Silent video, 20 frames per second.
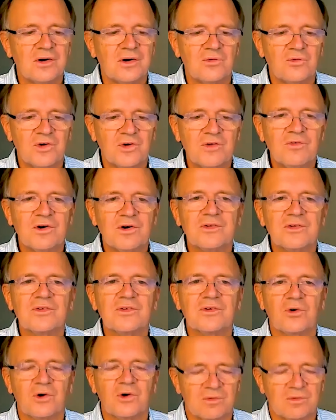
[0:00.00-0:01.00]
rivers,
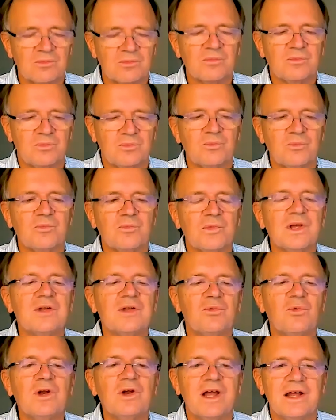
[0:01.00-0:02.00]
or
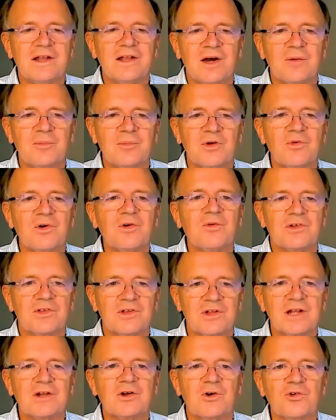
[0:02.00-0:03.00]
it will end up in rivers,
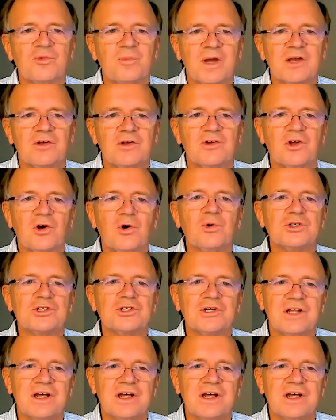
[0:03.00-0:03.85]
and that goes back into the ocean.